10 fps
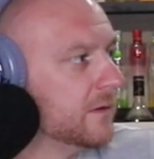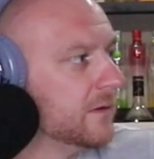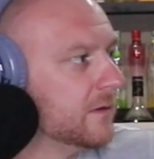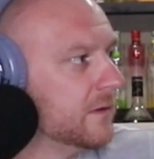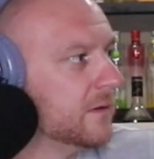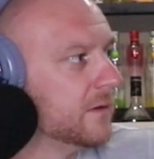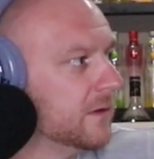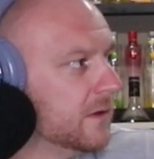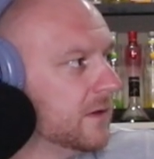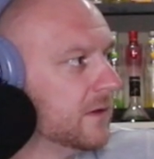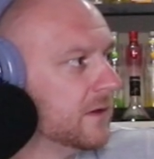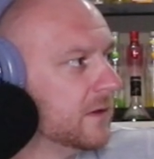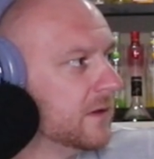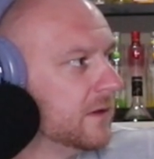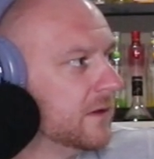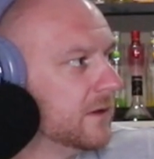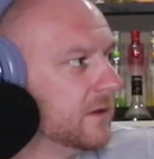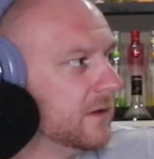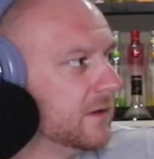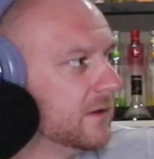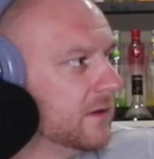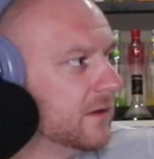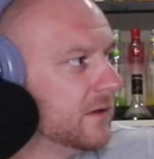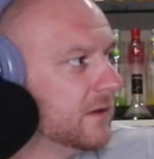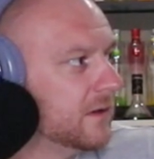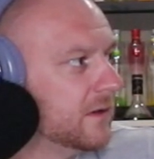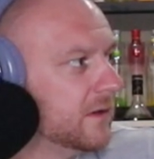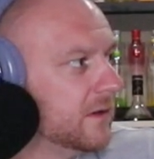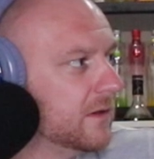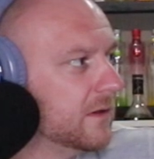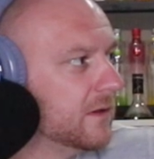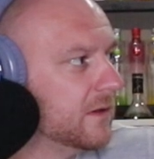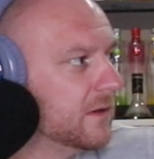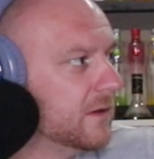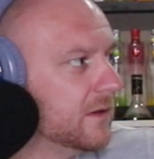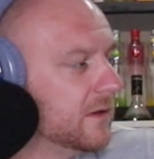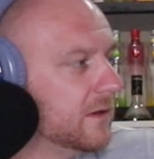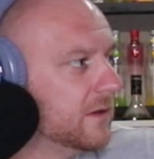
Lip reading: The person shown says nothing.